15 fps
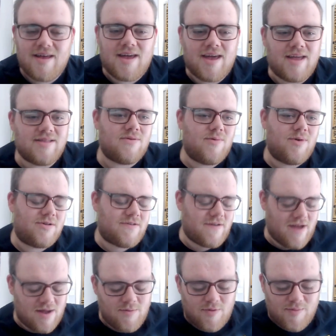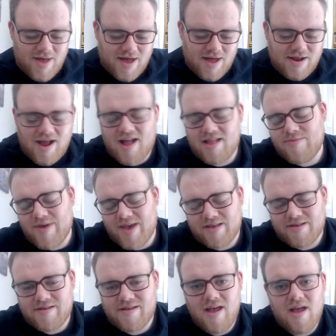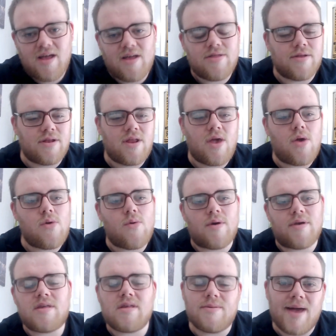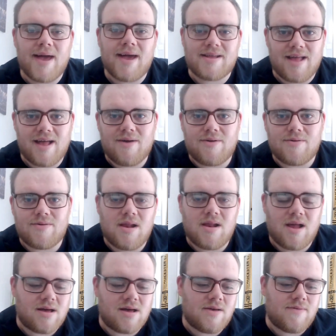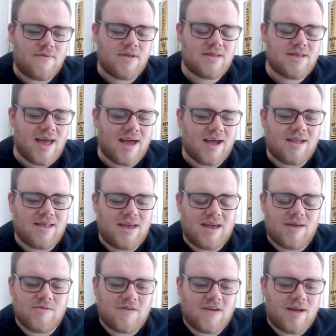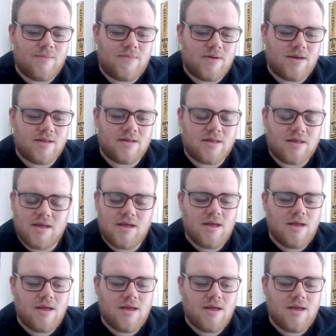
in the world, Shane McMahon and Miz, the new SmackDown Live Tag Team Champions.